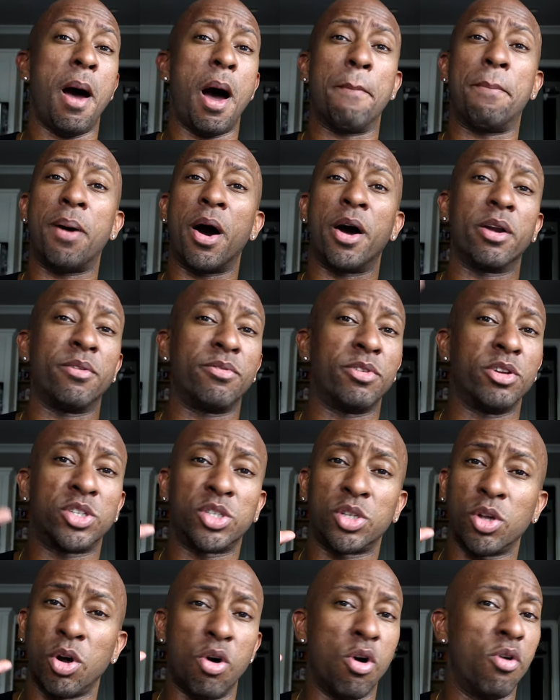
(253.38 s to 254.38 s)
a part of your
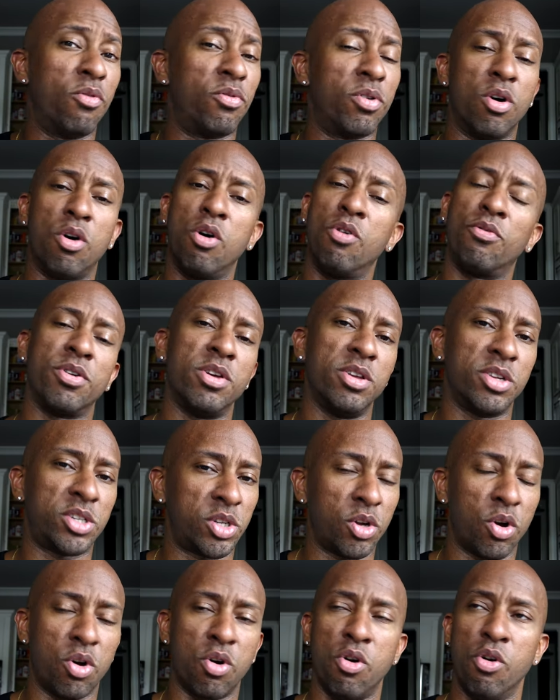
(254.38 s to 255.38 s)
stove or over your
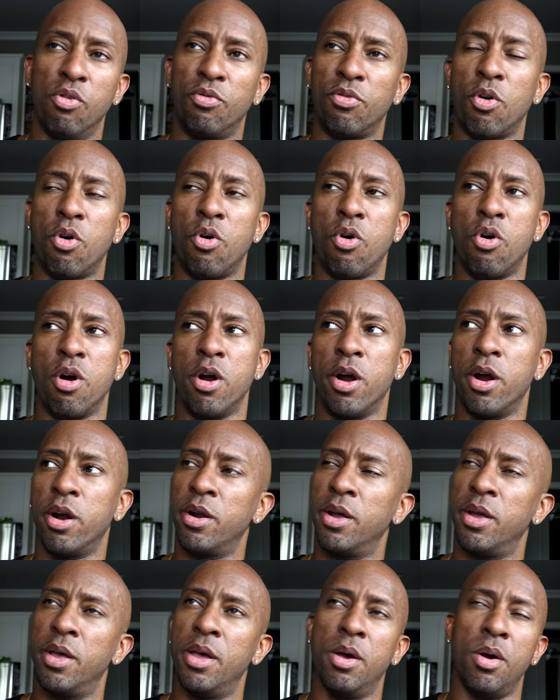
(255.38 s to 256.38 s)
stove
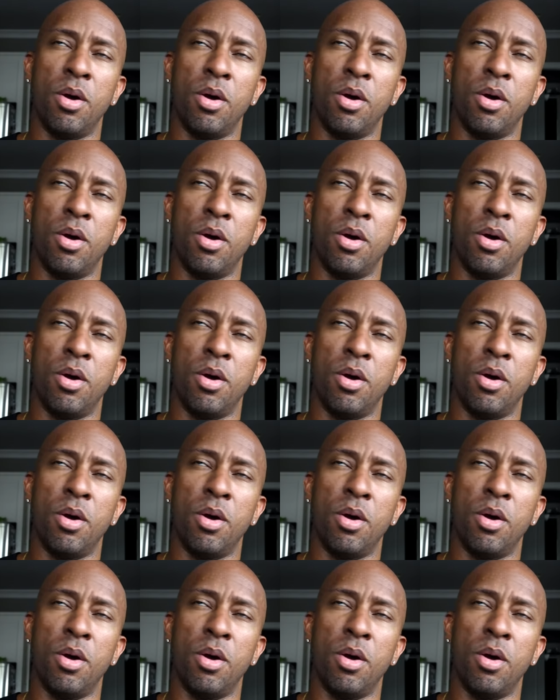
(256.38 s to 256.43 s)
or